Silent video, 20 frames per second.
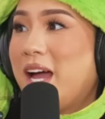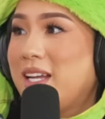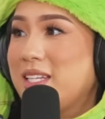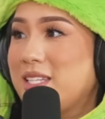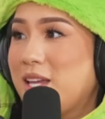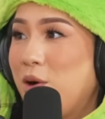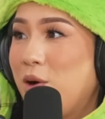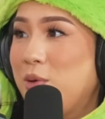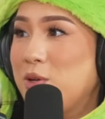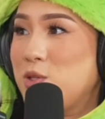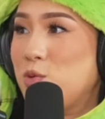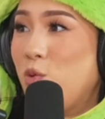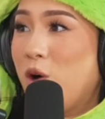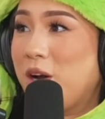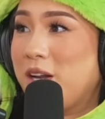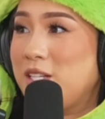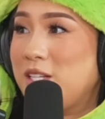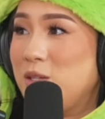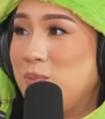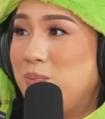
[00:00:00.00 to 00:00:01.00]
because I always
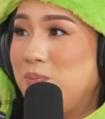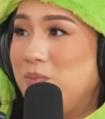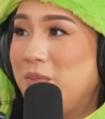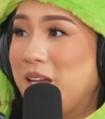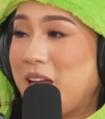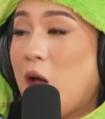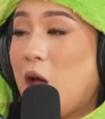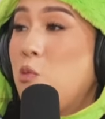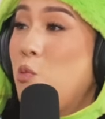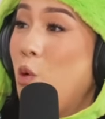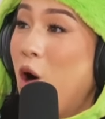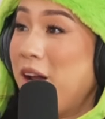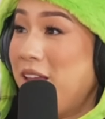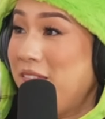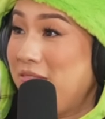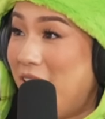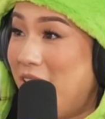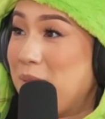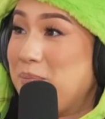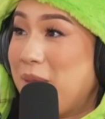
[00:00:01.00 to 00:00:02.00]
wanted to, like, I wanted
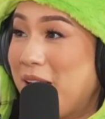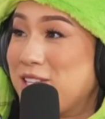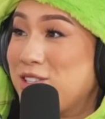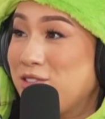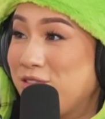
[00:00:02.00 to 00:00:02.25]
that best